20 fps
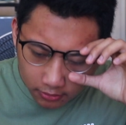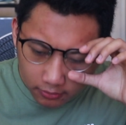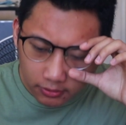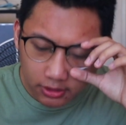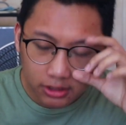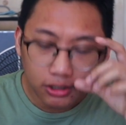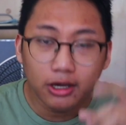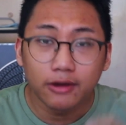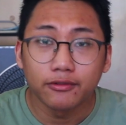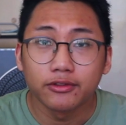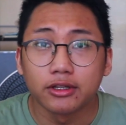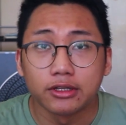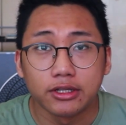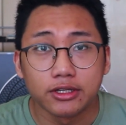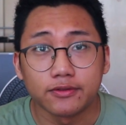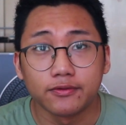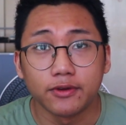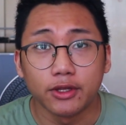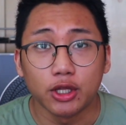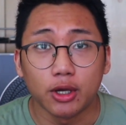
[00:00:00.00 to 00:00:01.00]
I feel like after
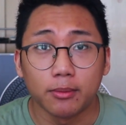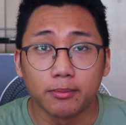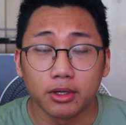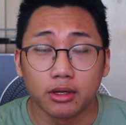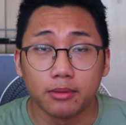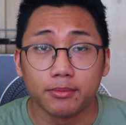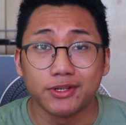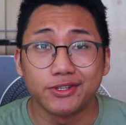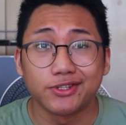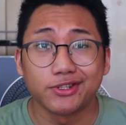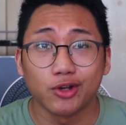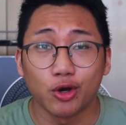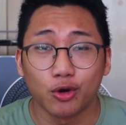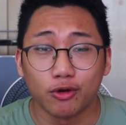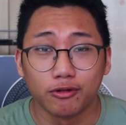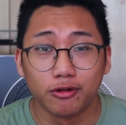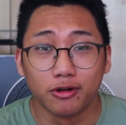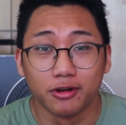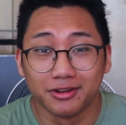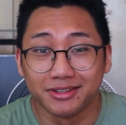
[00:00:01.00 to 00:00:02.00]
this video, I'm gonna be
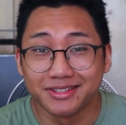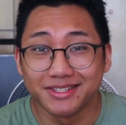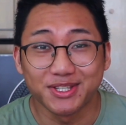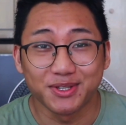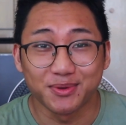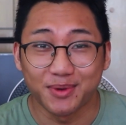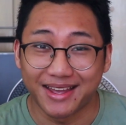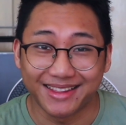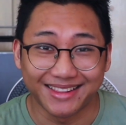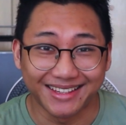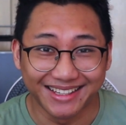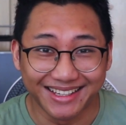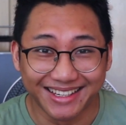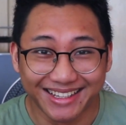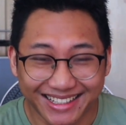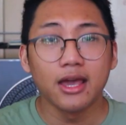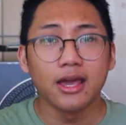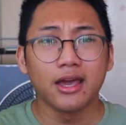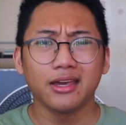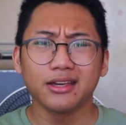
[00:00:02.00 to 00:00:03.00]
so sweaty.
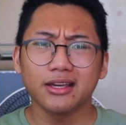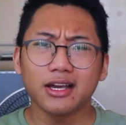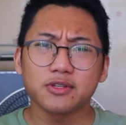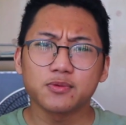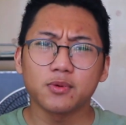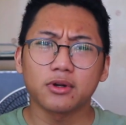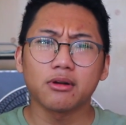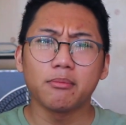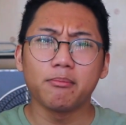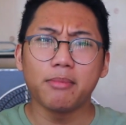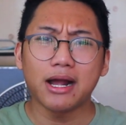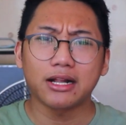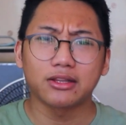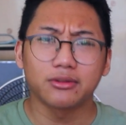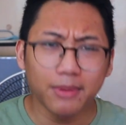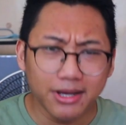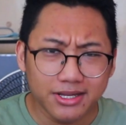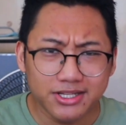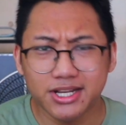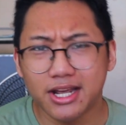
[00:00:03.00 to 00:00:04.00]
Hey guys, welcome back
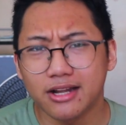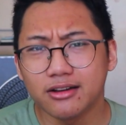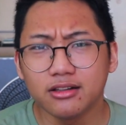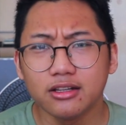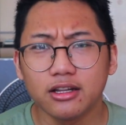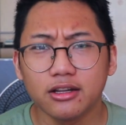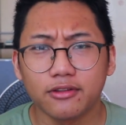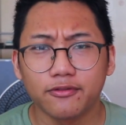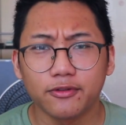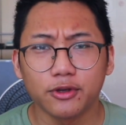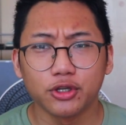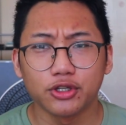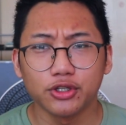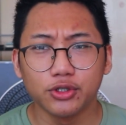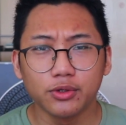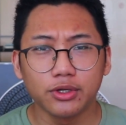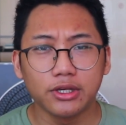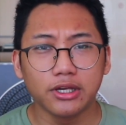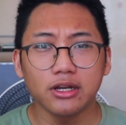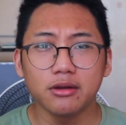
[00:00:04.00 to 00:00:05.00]
to my channel, and if you're
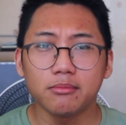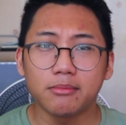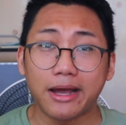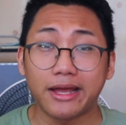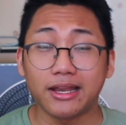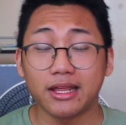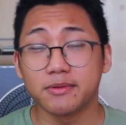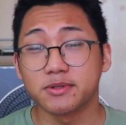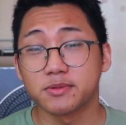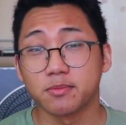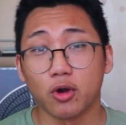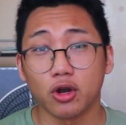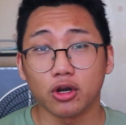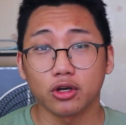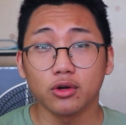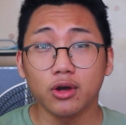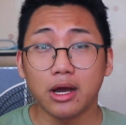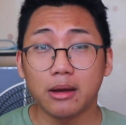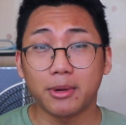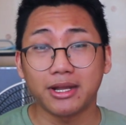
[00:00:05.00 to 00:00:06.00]
new here, my name is
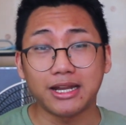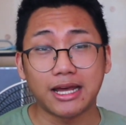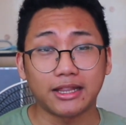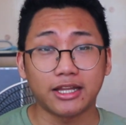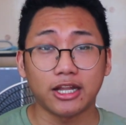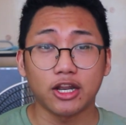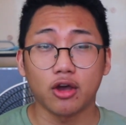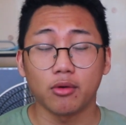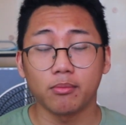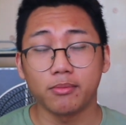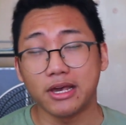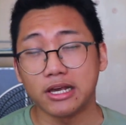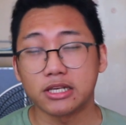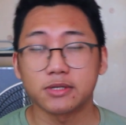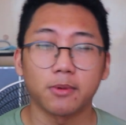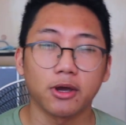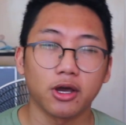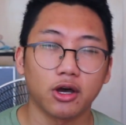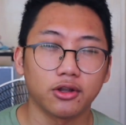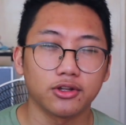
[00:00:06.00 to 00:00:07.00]
Marco. I'm an Ateneo
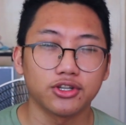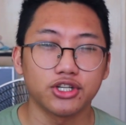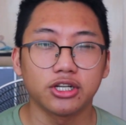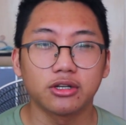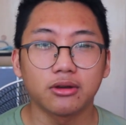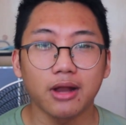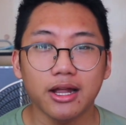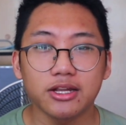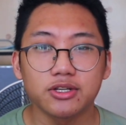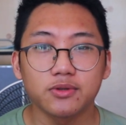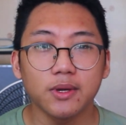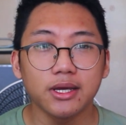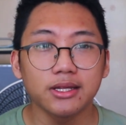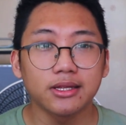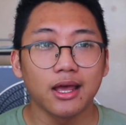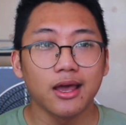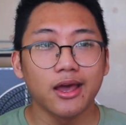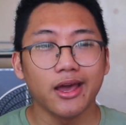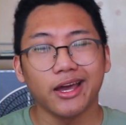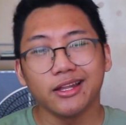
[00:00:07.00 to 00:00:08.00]
BS Biology graduate,
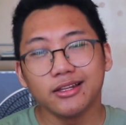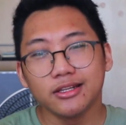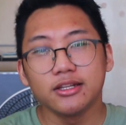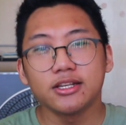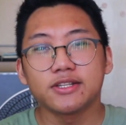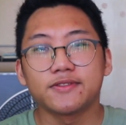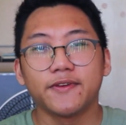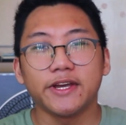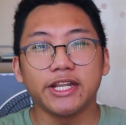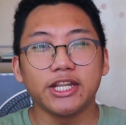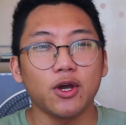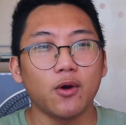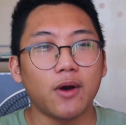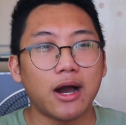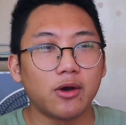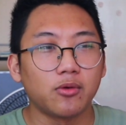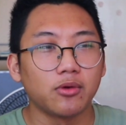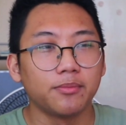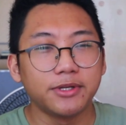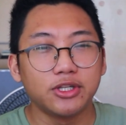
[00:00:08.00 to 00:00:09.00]
and in this video,
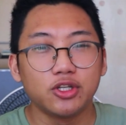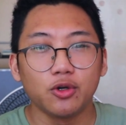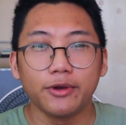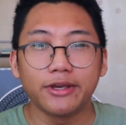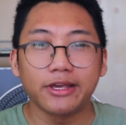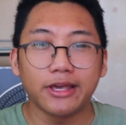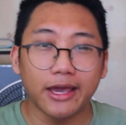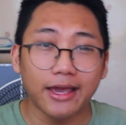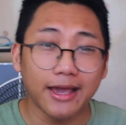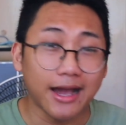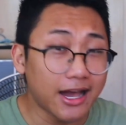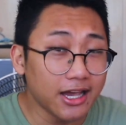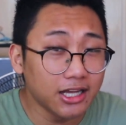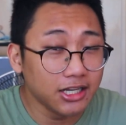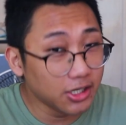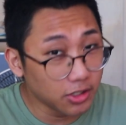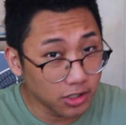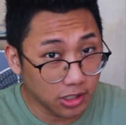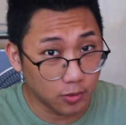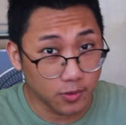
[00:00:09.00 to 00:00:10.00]
I will be doing a
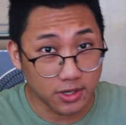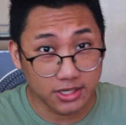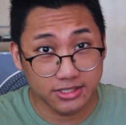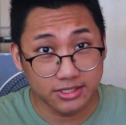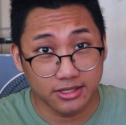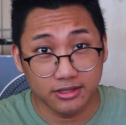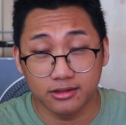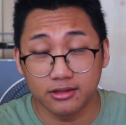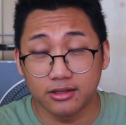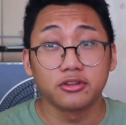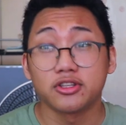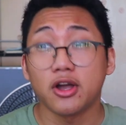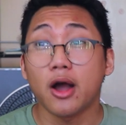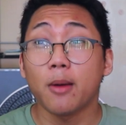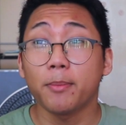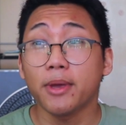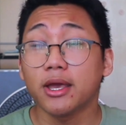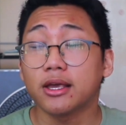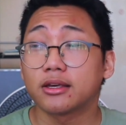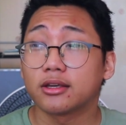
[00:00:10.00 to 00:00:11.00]
highly requested
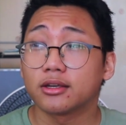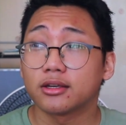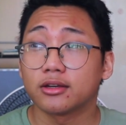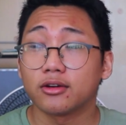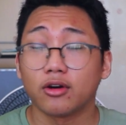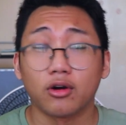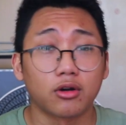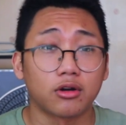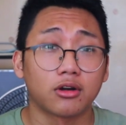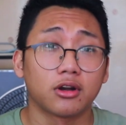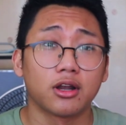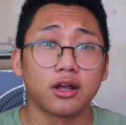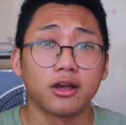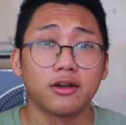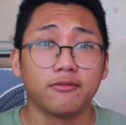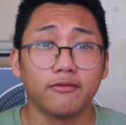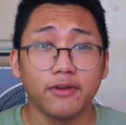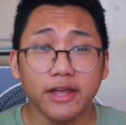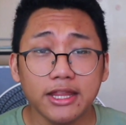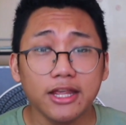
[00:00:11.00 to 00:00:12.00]
topic or
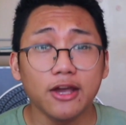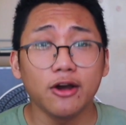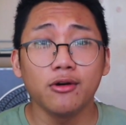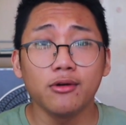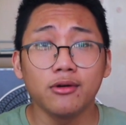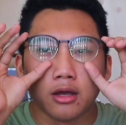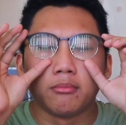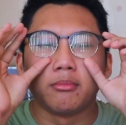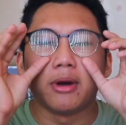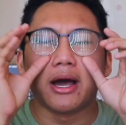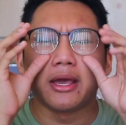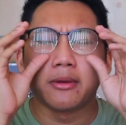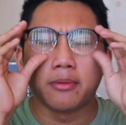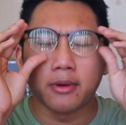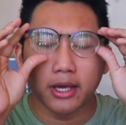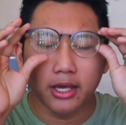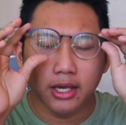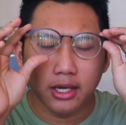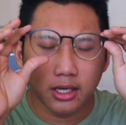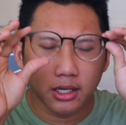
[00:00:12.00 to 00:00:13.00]
video by
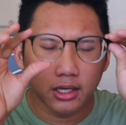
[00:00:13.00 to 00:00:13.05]
my